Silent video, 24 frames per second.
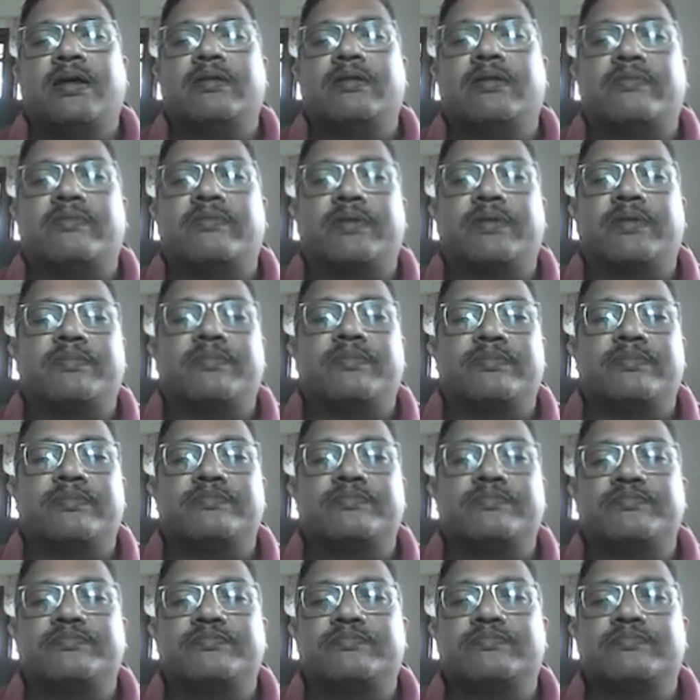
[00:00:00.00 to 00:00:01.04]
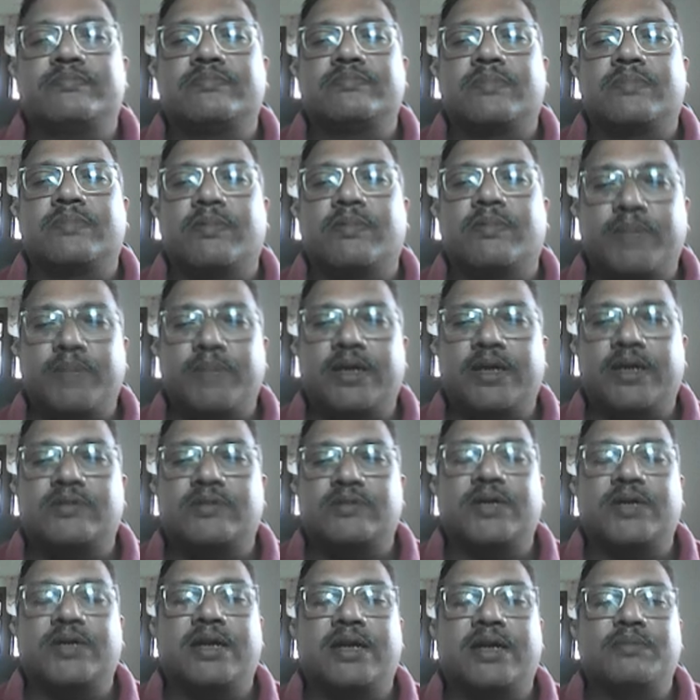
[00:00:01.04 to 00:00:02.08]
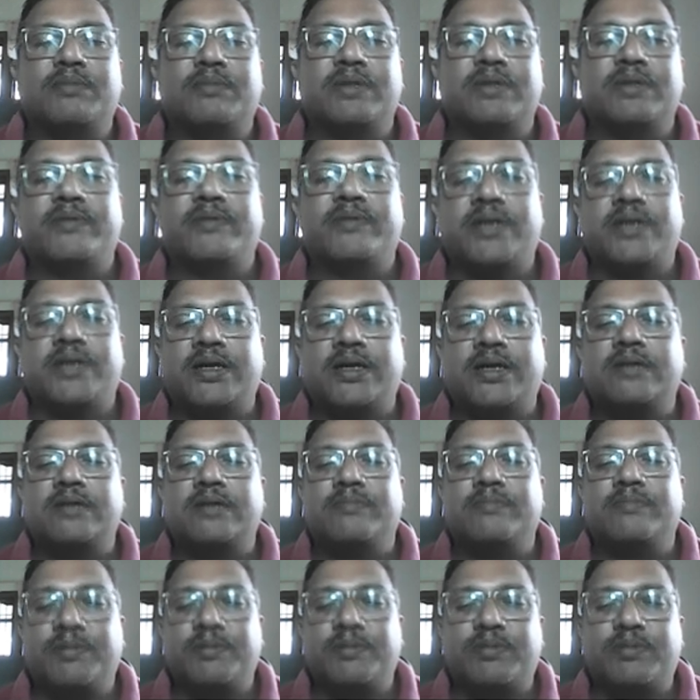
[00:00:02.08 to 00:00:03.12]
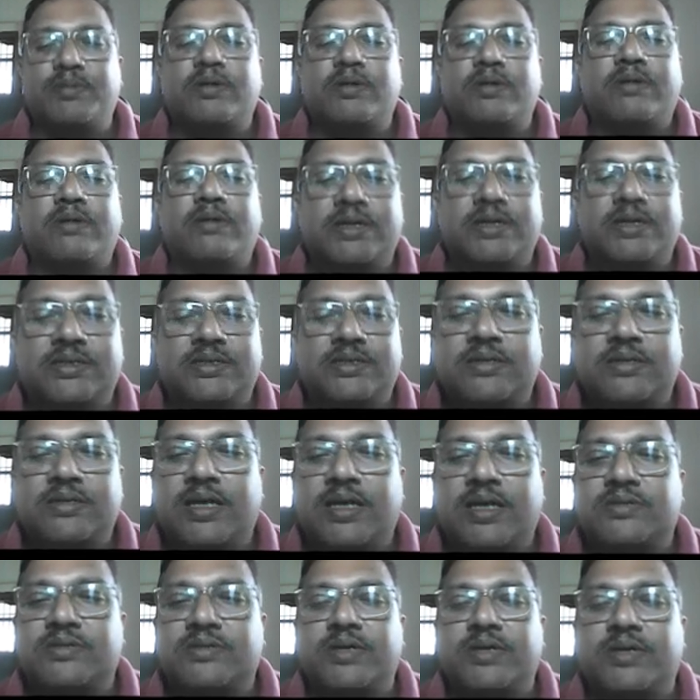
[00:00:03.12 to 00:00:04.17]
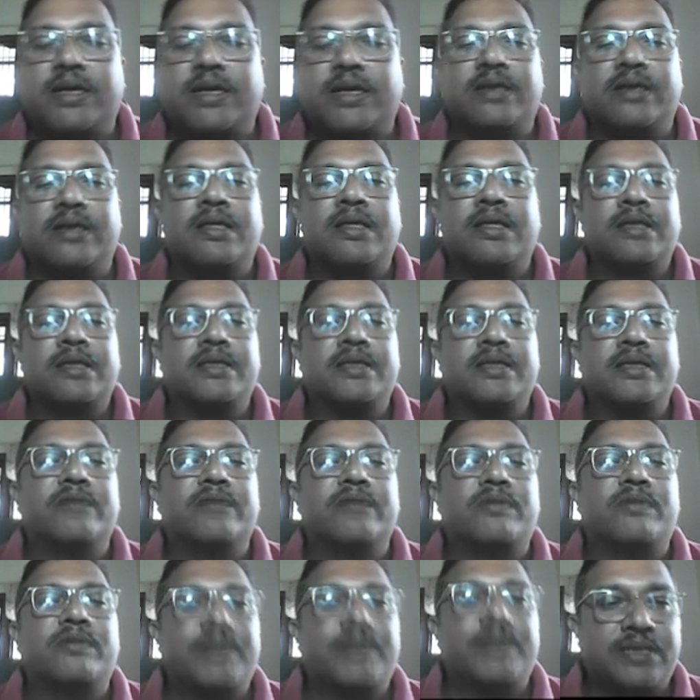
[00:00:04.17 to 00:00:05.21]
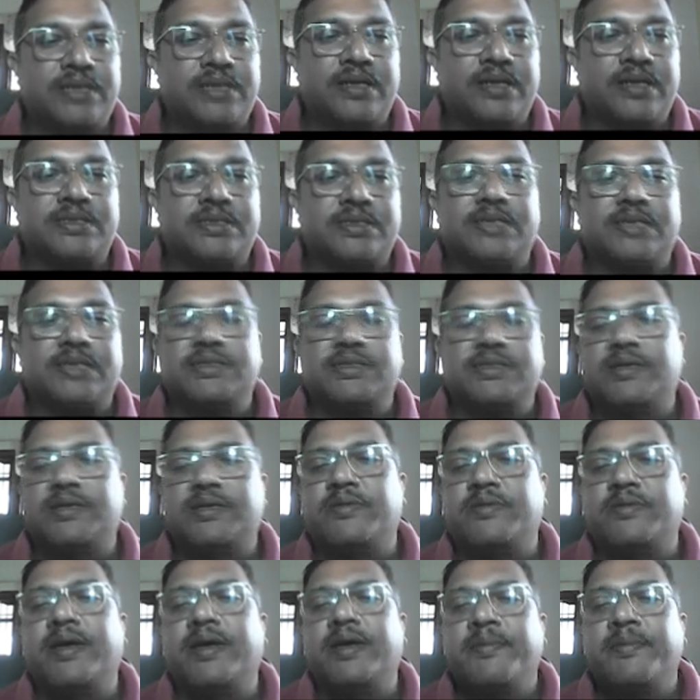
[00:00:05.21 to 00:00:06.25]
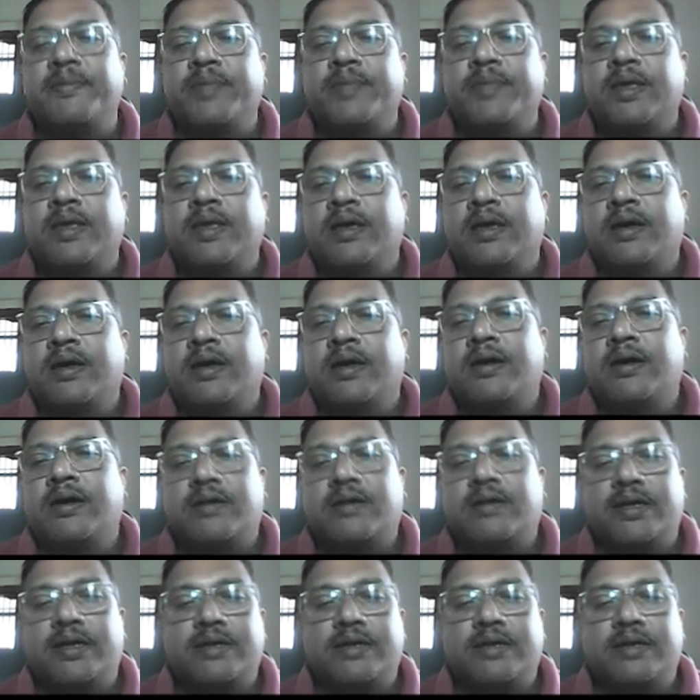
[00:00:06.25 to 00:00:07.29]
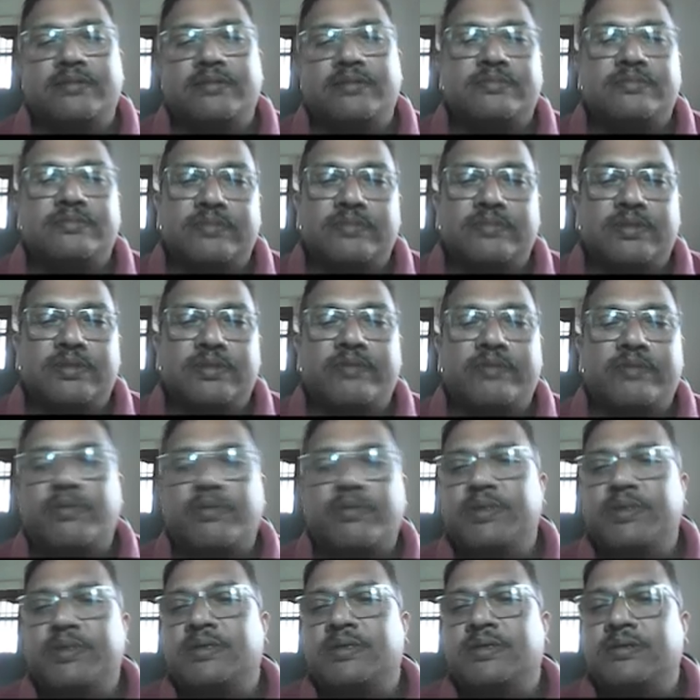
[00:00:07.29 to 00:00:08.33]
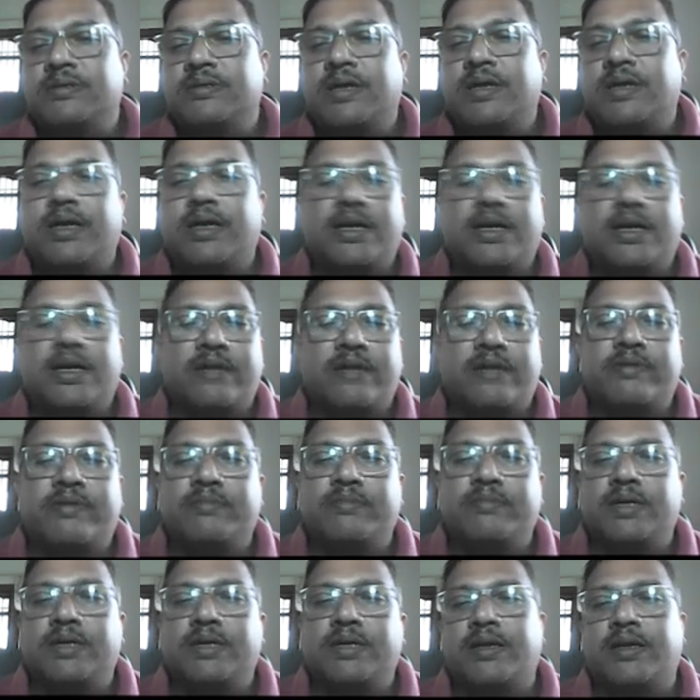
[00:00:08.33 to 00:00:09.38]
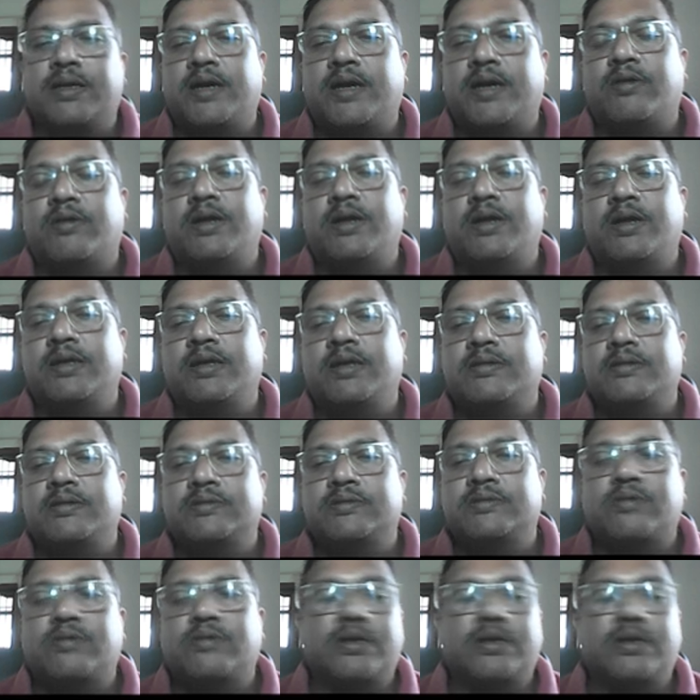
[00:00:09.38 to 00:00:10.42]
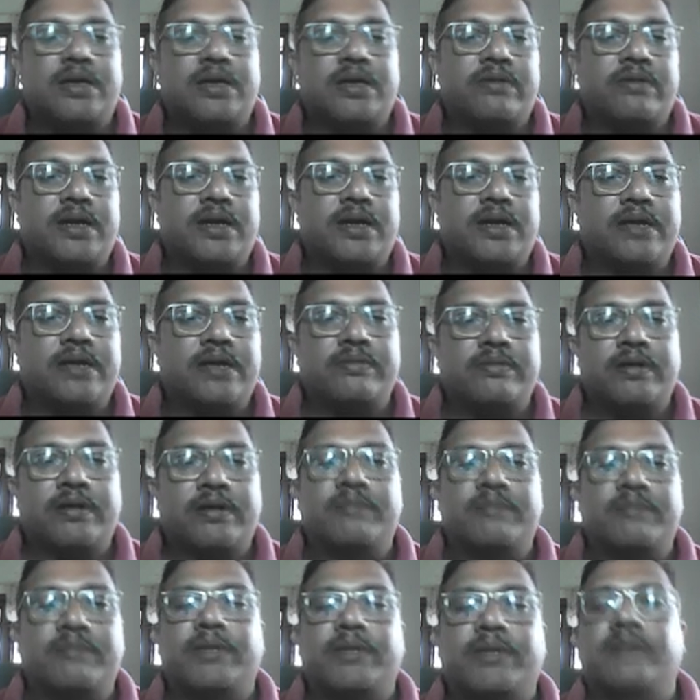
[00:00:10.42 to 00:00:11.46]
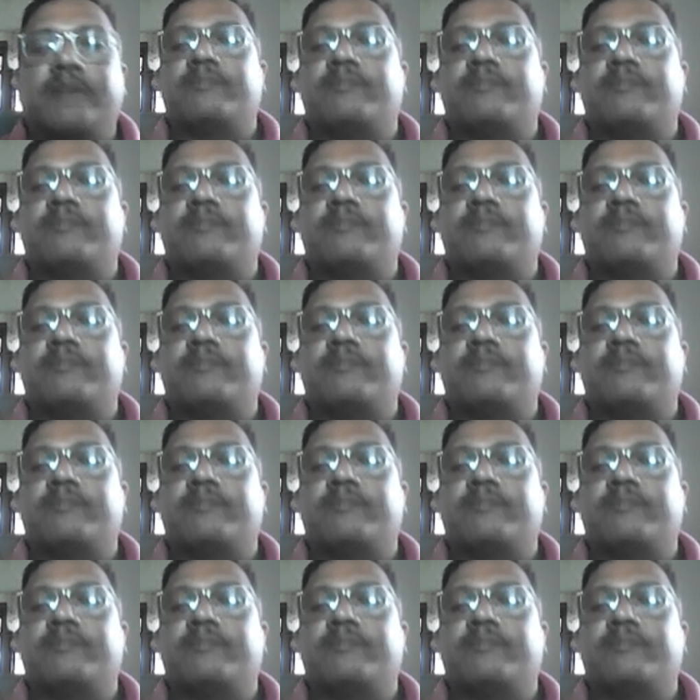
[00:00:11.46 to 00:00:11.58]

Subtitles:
from me, also getting benefited. People who are watching, they are also getting the information in a structured way. Okay, information I collected from internet only. It's not that what I made